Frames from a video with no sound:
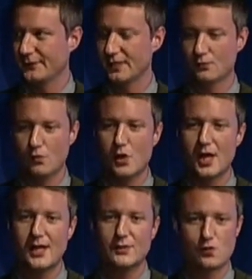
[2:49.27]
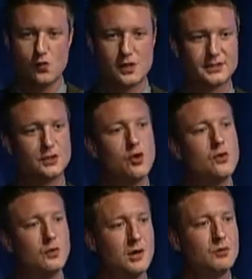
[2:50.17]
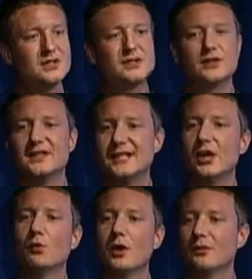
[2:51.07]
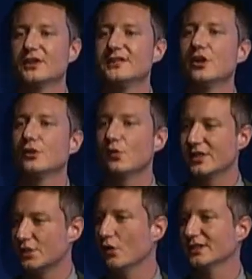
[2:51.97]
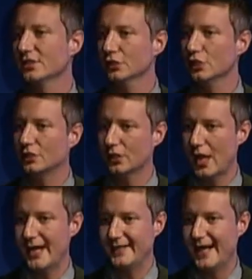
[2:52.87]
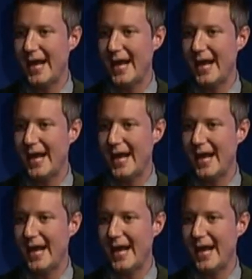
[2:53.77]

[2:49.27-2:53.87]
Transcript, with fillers: What was going? What was the ter- What were the territories going to look like?